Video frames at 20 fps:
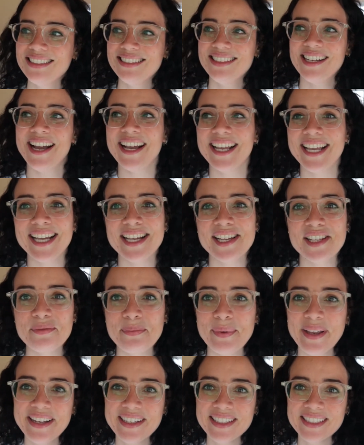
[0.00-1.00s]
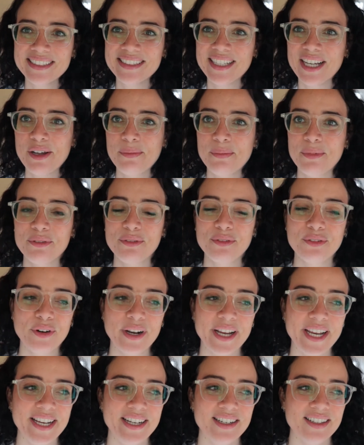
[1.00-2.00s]
dye it because I am
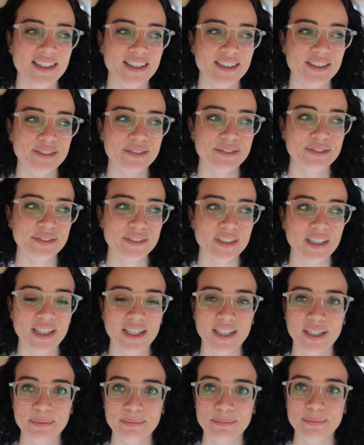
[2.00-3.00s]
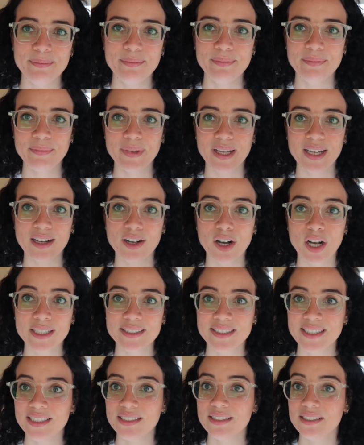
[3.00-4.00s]
afraid of
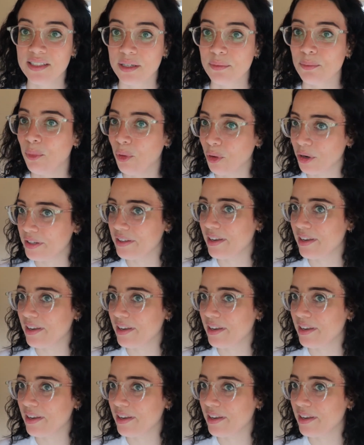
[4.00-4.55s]
causing some more